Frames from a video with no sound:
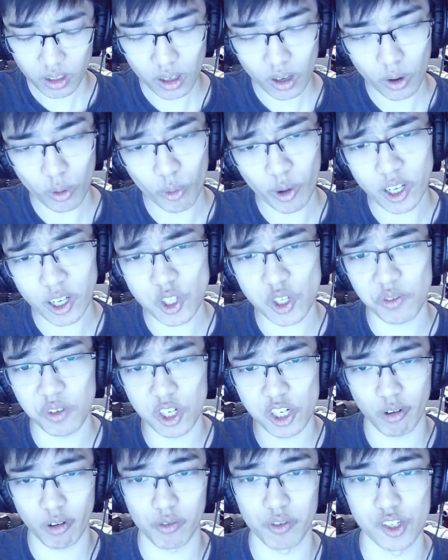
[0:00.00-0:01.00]
Right, because if you
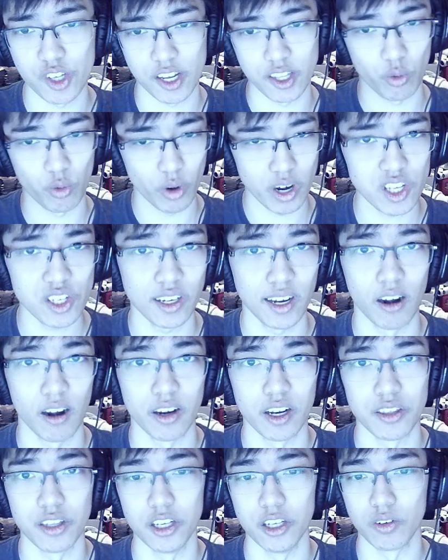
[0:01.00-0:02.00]
Digivolve inside the raising
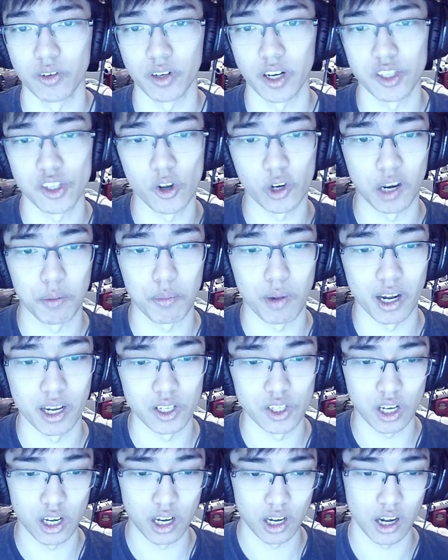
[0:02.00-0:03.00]
area, then you don't get
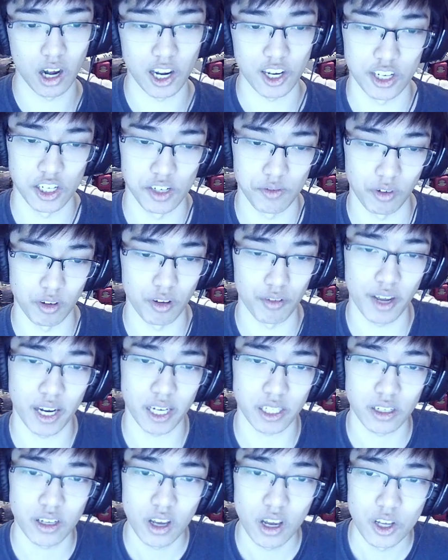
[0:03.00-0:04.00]
Togemon's on Digivolve
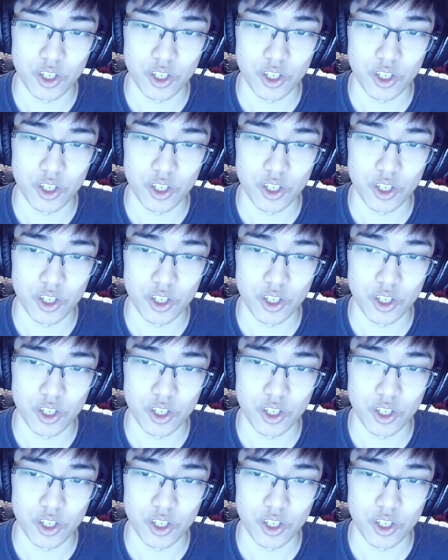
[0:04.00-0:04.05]
effect.